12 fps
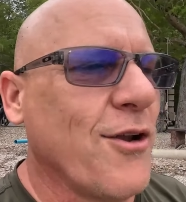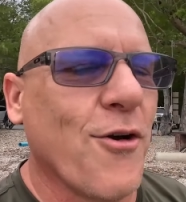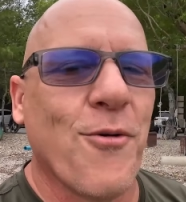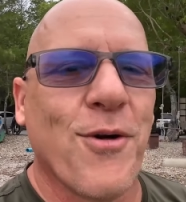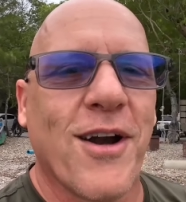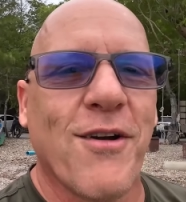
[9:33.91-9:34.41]
I
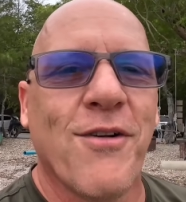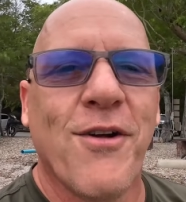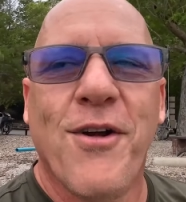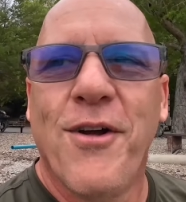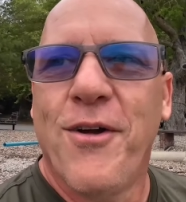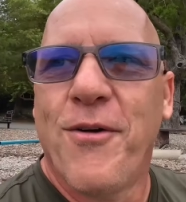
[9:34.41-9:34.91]
know where
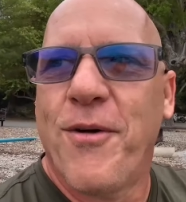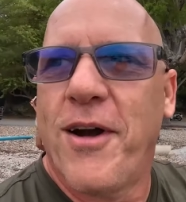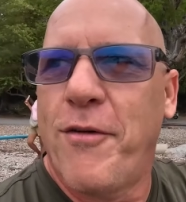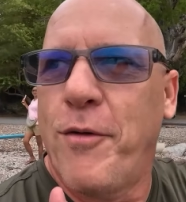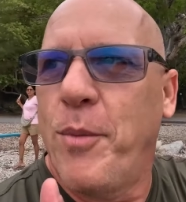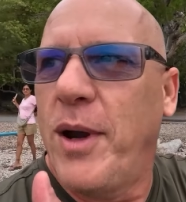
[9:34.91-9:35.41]
where
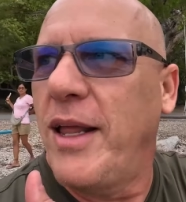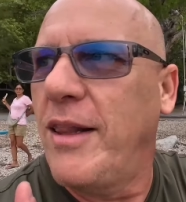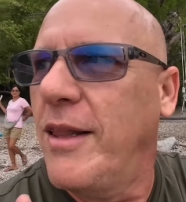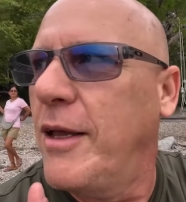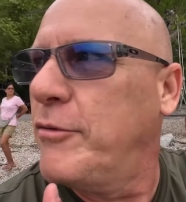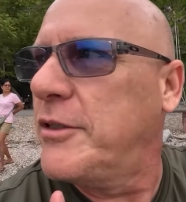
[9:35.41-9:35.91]
everybody
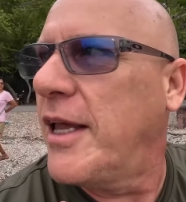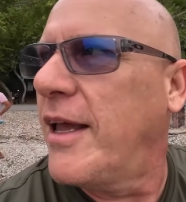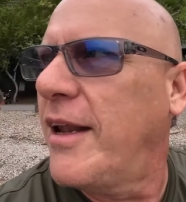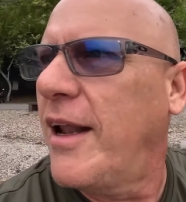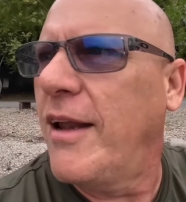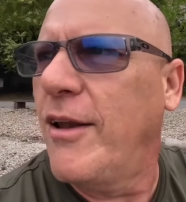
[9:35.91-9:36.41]
lives
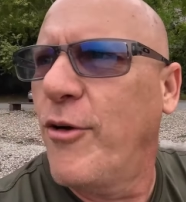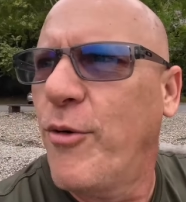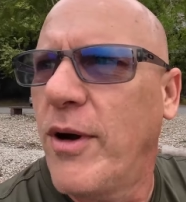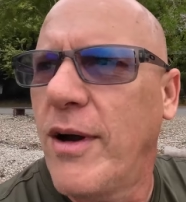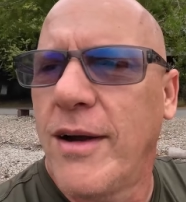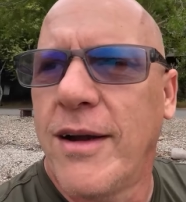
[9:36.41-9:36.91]
at. I know
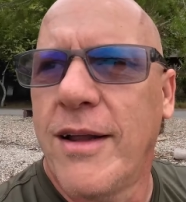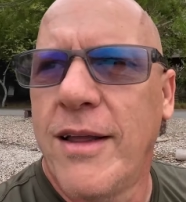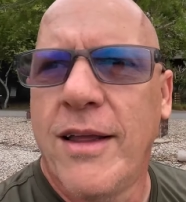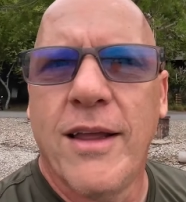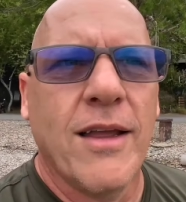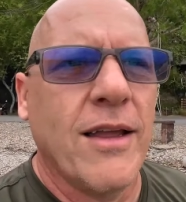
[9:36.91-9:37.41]
where
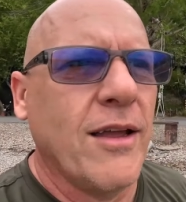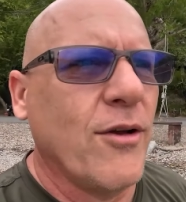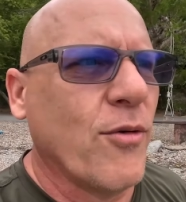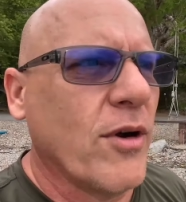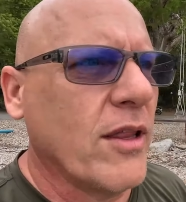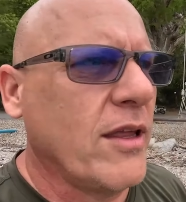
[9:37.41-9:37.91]

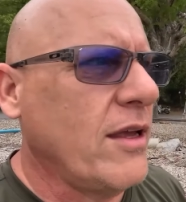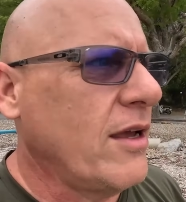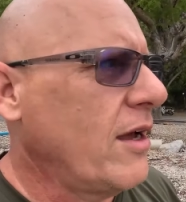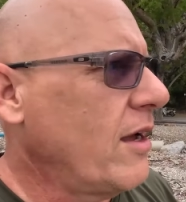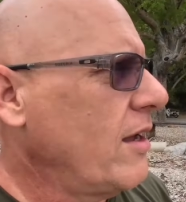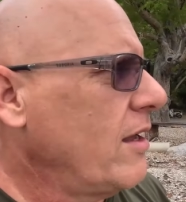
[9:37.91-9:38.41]
where
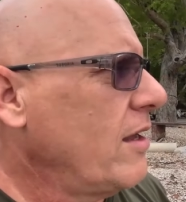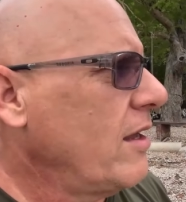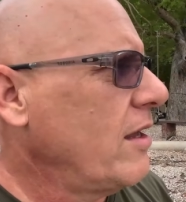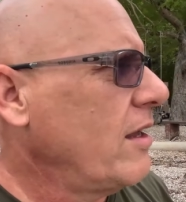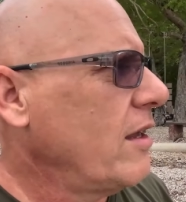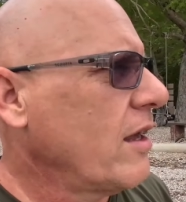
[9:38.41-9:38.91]
the uh,
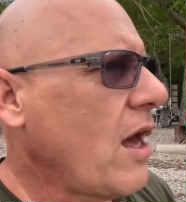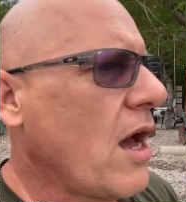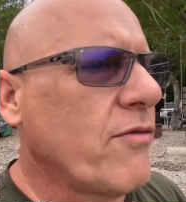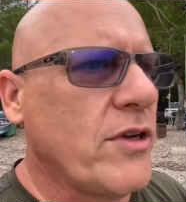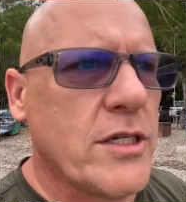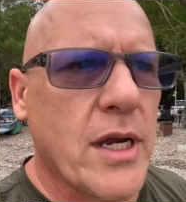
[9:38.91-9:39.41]

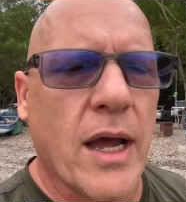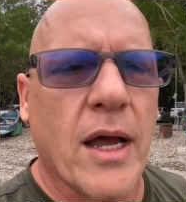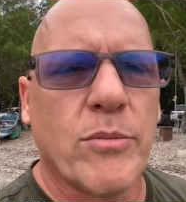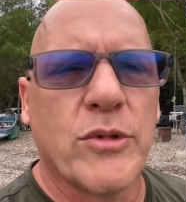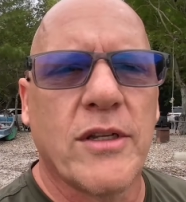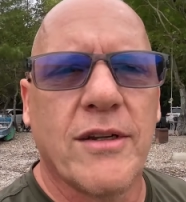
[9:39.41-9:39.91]
coffee
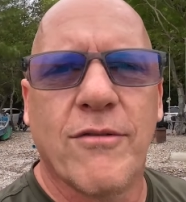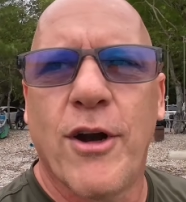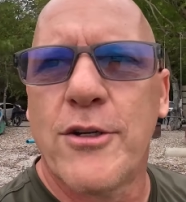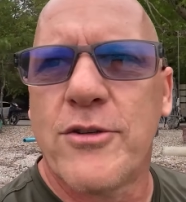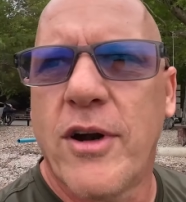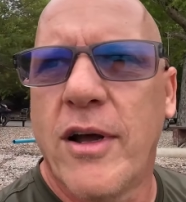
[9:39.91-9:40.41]
shops and
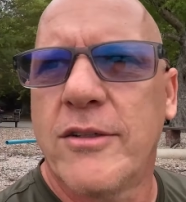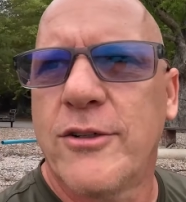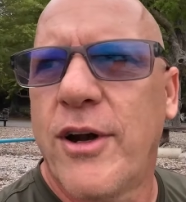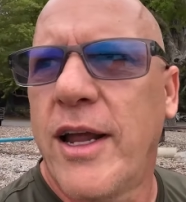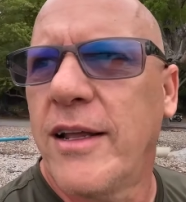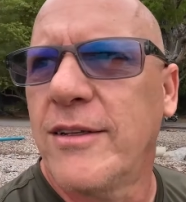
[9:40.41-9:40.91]
restaurants
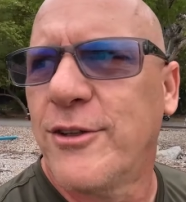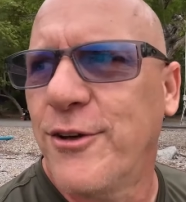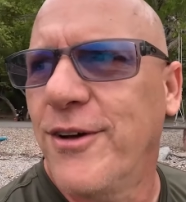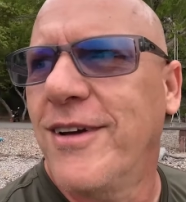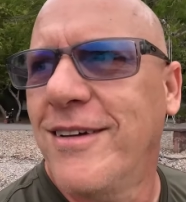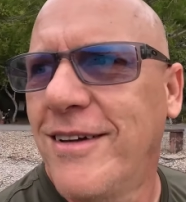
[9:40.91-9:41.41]
are at.
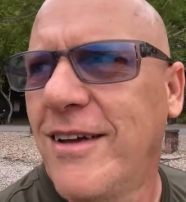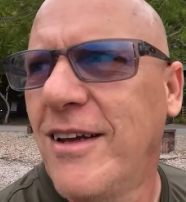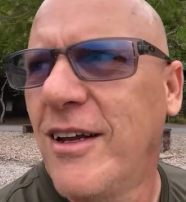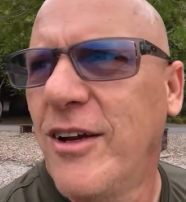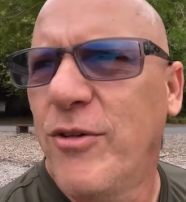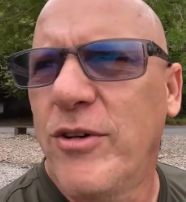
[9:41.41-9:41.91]
So
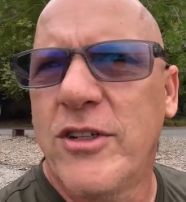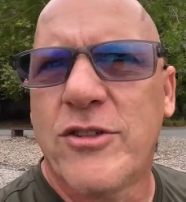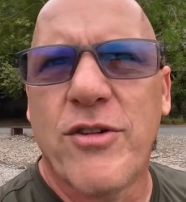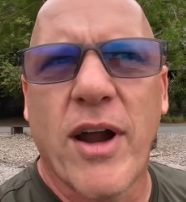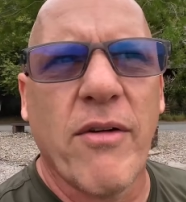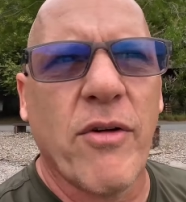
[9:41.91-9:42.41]
we're
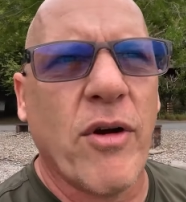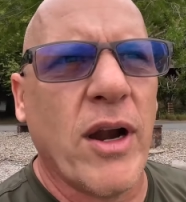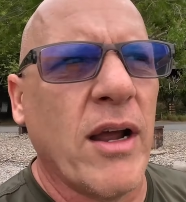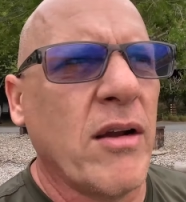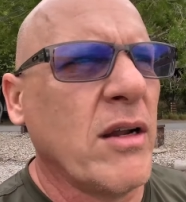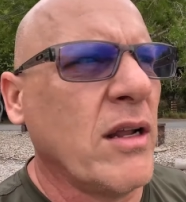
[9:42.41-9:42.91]
just driving
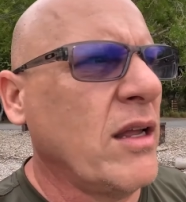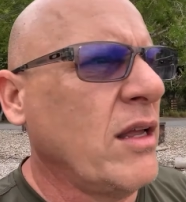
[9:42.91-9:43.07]
around,